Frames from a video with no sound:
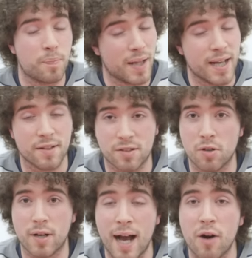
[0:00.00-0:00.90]
Players to
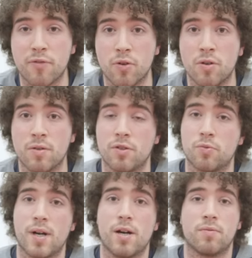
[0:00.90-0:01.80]
look out for
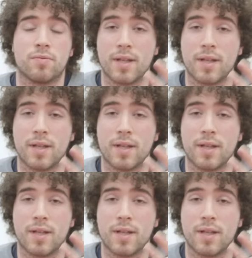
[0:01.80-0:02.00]
as well.